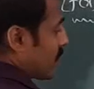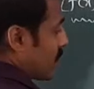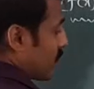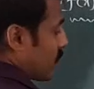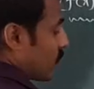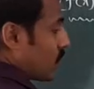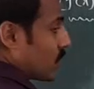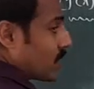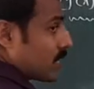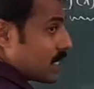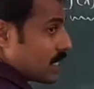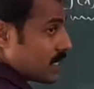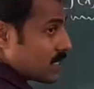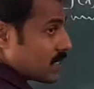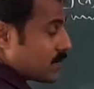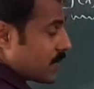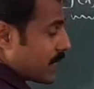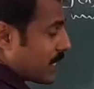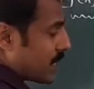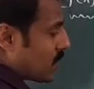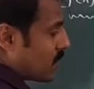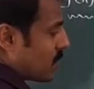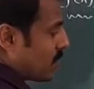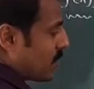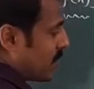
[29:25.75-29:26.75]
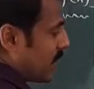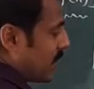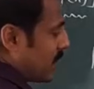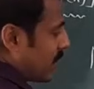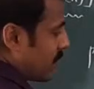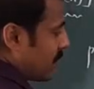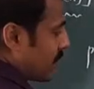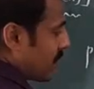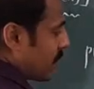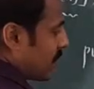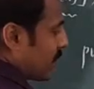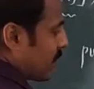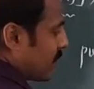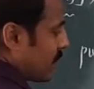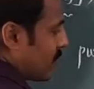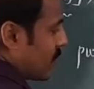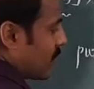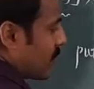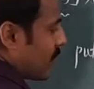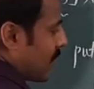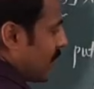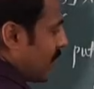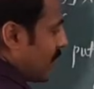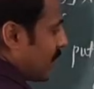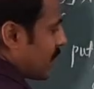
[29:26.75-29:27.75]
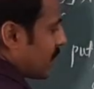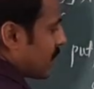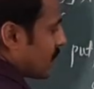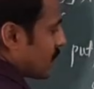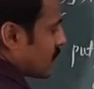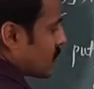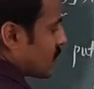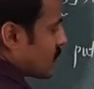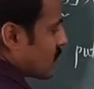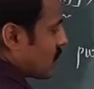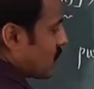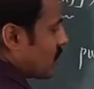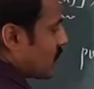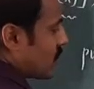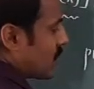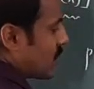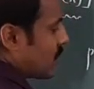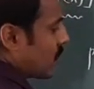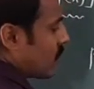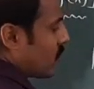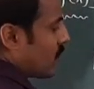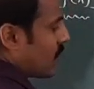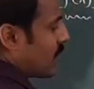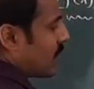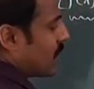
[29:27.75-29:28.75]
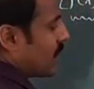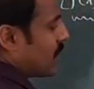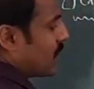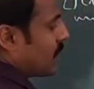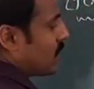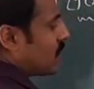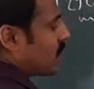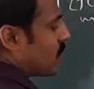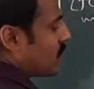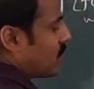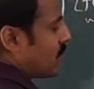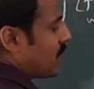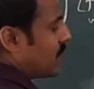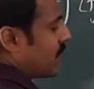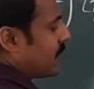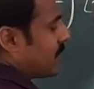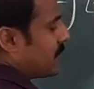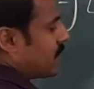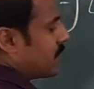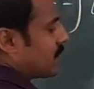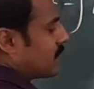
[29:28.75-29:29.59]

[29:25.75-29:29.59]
with respect to t. Okay, so 1 into dt.